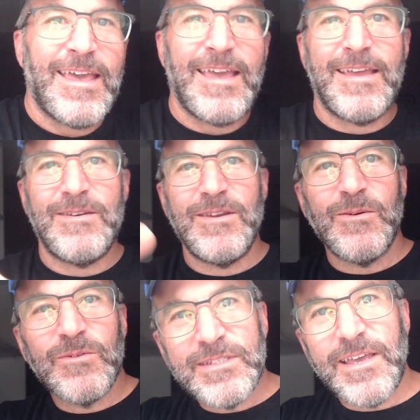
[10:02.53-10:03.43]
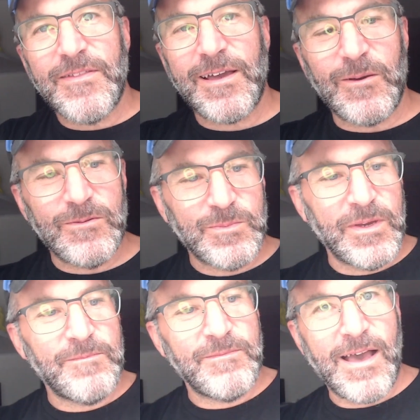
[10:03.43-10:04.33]
and we'll see how that goes.
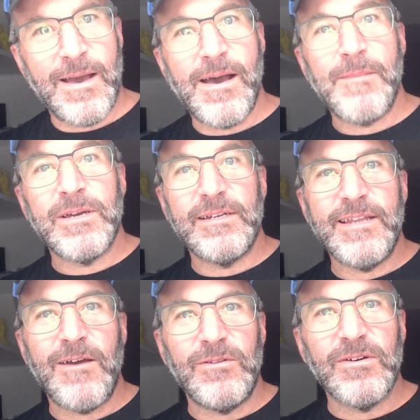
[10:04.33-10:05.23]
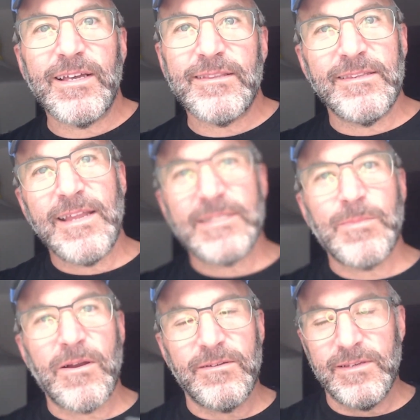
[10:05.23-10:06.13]
But I'm gonna now look at the next
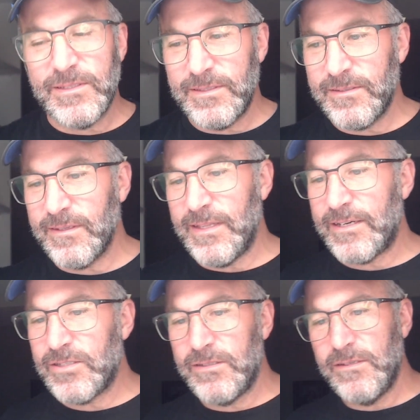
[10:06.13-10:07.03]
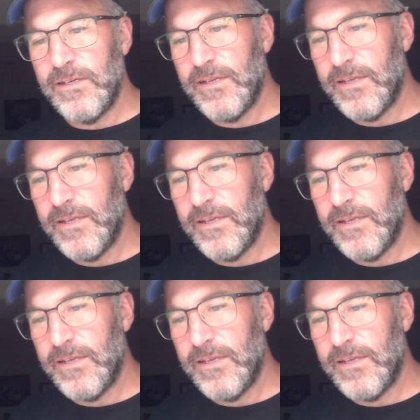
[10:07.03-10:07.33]
part of this collection,